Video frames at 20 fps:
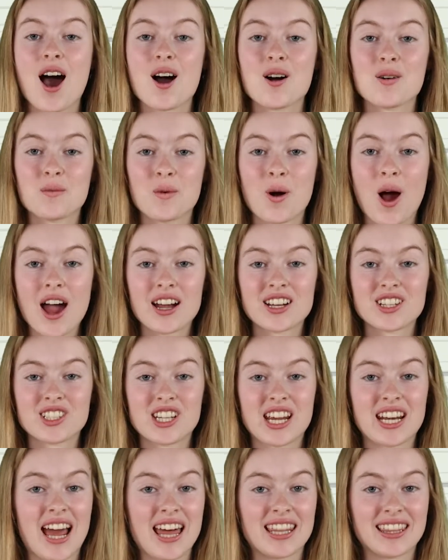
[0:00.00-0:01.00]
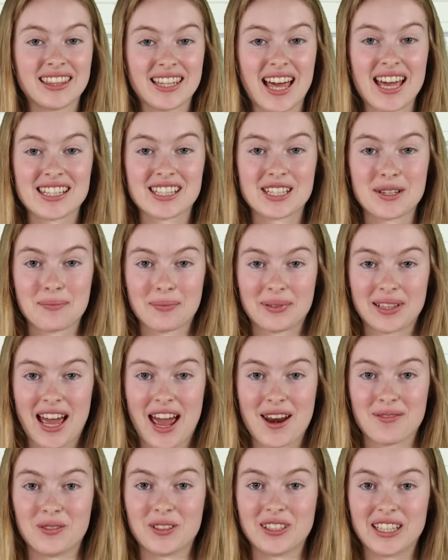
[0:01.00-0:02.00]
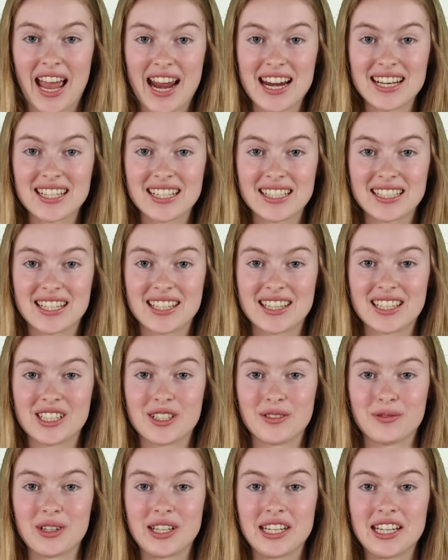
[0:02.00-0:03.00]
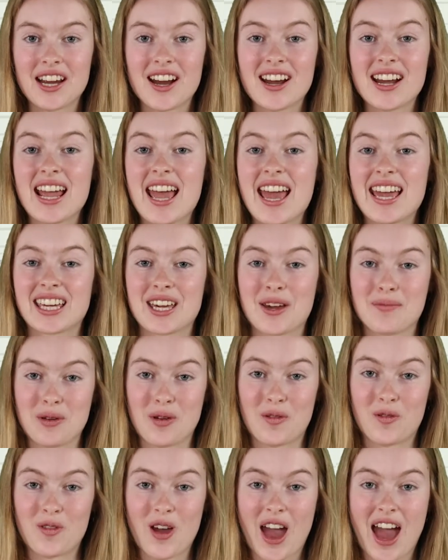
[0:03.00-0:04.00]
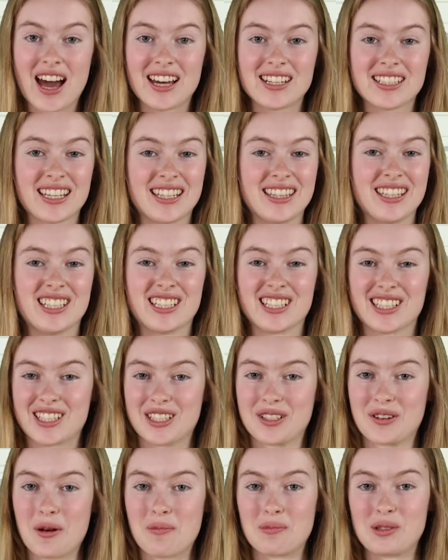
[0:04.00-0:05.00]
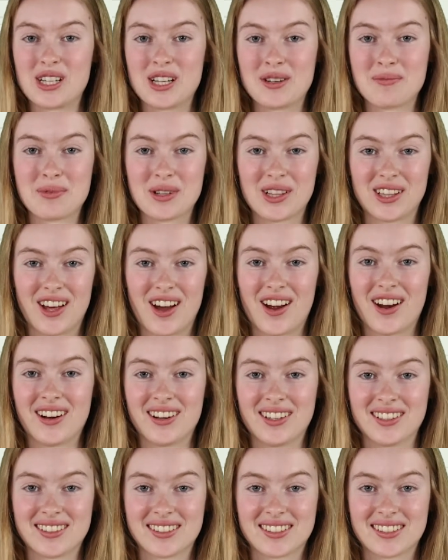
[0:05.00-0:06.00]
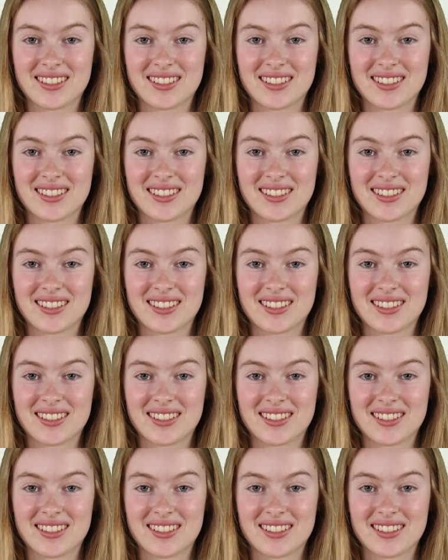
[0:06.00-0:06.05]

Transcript: A worksheet and lesson plan relating to this video can be found in the description below.